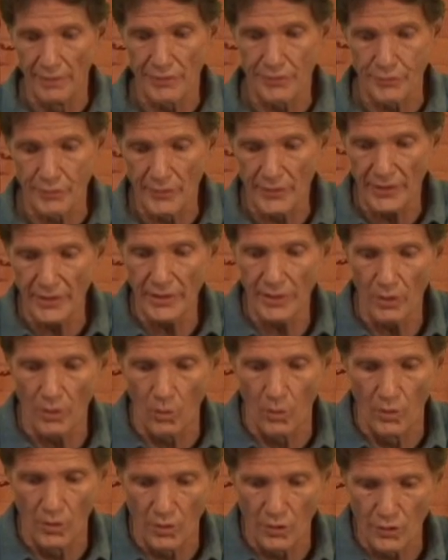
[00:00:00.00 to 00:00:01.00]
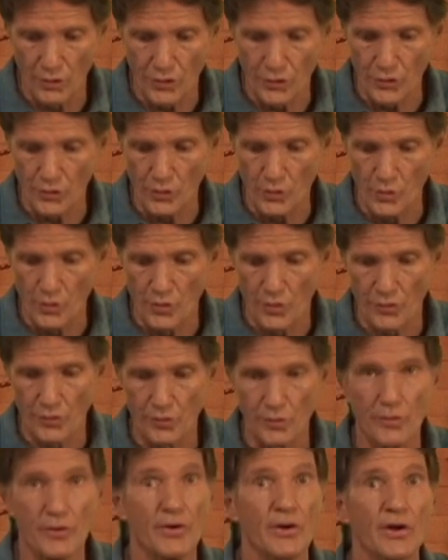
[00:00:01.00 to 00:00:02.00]
3, 1, 2,
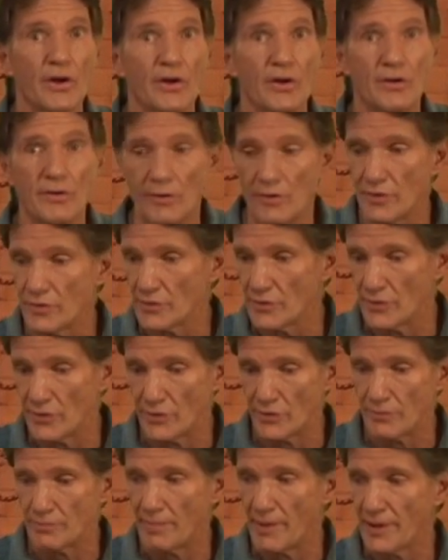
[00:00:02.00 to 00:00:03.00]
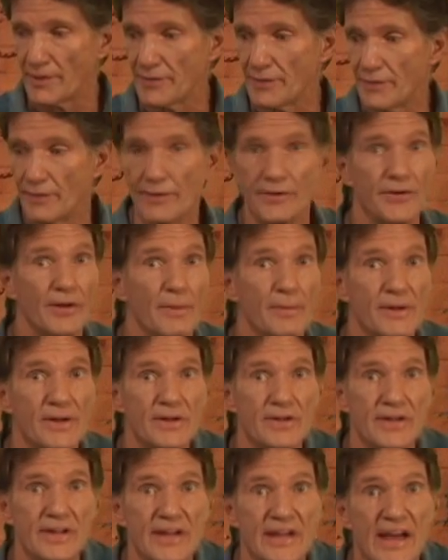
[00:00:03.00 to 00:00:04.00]
3. This is back to the
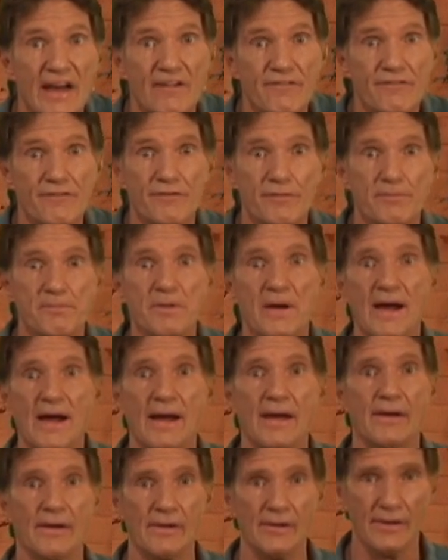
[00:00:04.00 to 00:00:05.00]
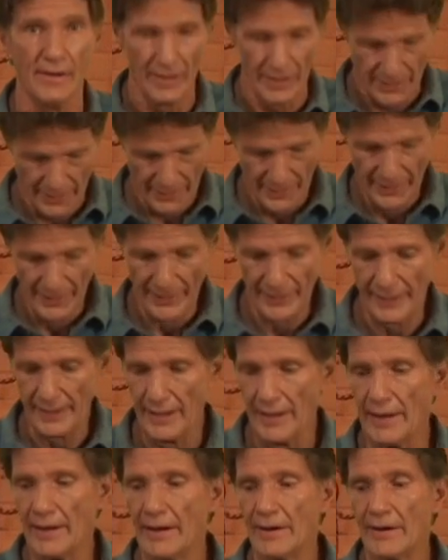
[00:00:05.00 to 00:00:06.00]
WTF pile.
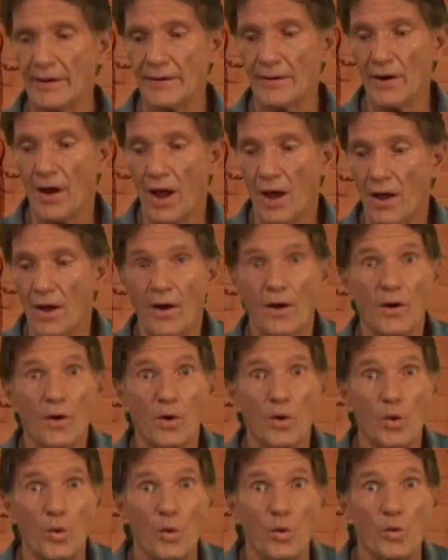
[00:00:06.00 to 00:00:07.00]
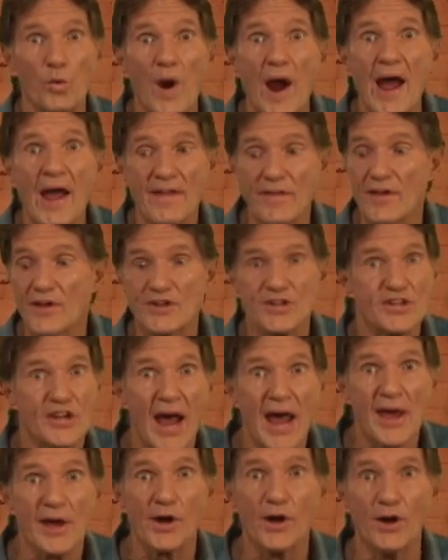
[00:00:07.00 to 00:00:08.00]
And ride the
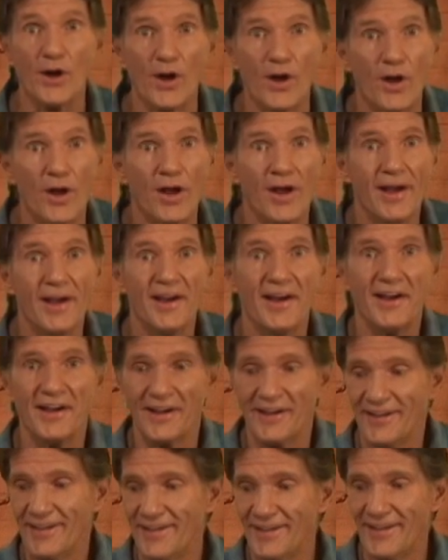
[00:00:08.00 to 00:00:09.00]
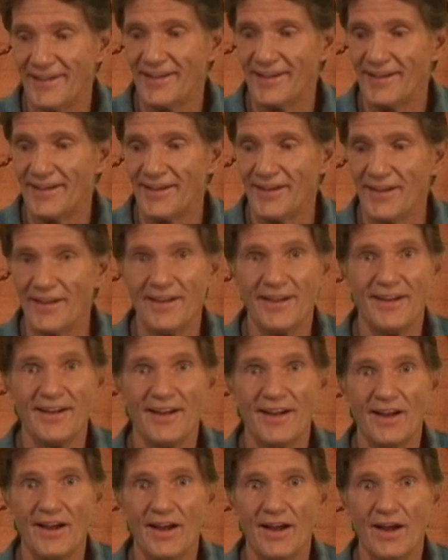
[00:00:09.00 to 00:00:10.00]
cycle. Ride the cycle.
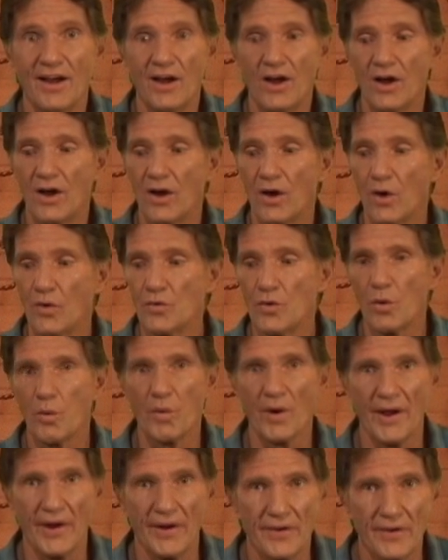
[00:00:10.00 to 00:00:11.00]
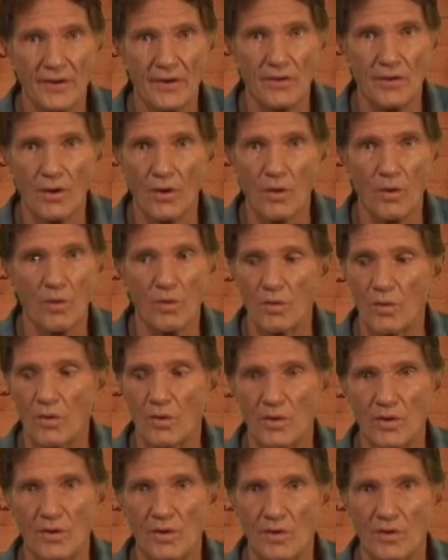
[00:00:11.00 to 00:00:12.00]
Oh, no, wait. No,
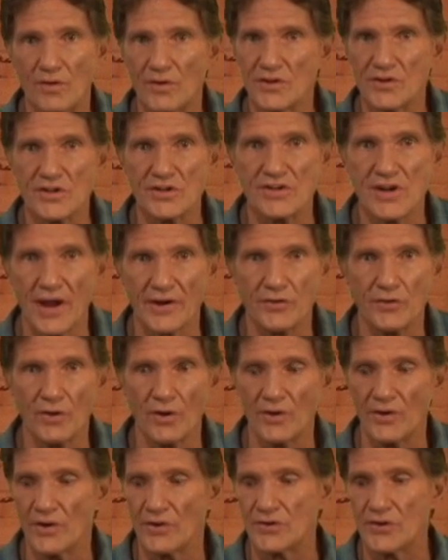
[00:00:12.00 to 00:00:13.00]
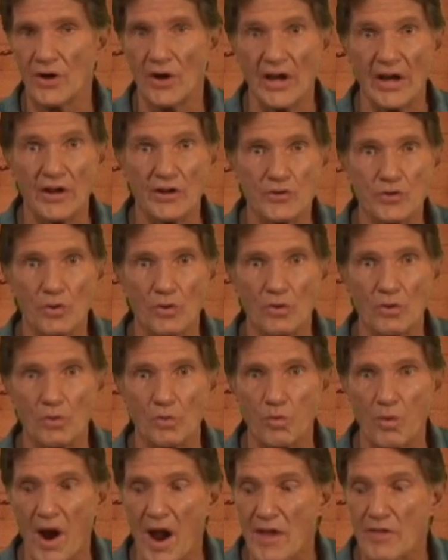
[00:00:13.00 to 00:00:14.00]
this is not good. It's
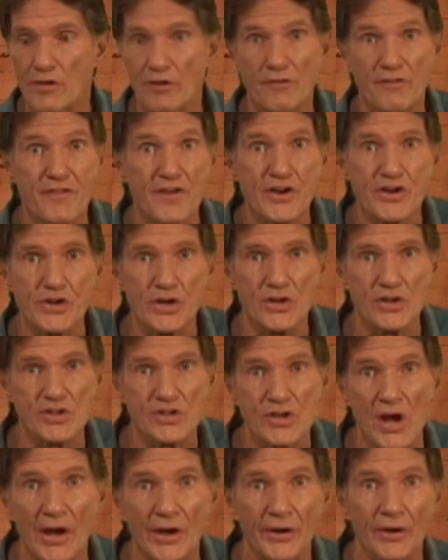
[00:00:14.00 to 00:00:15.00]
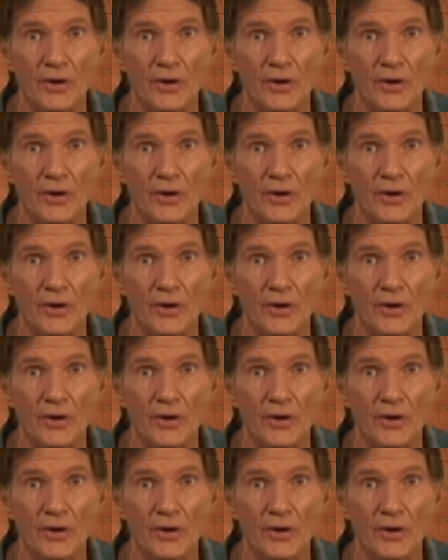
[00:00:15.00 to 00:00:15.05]
ride the vicious cycle.